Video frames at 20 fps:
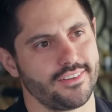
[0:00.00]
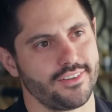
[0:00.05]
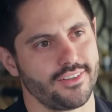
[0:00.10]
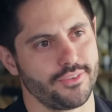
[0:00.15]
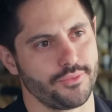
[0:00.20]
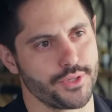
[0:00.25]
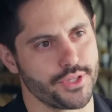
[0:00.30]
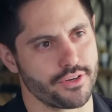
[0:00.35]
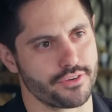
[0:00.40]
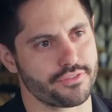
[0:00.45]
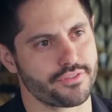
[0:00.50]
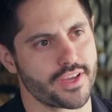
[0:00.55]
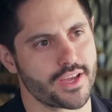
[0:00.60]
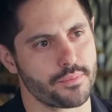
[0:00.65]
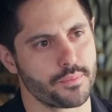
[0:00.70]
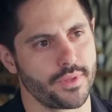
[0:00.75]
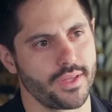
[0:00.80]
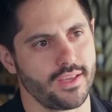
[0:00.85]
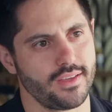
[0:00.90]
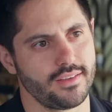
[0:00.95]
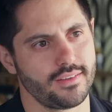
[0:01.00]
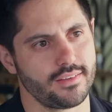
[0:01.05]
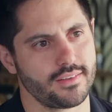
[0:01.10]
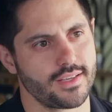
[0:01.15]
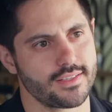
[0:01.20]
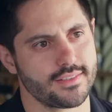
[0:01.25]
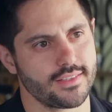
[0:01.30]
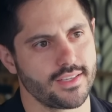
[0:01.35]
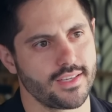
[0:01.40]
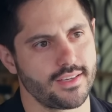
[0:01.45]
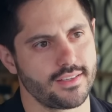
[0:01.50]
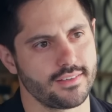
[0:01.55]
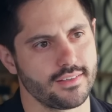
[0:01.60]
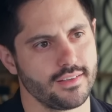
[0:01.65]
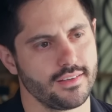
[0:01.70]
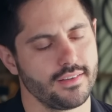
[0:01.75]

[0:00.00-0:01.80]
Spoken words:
with your family as a kid?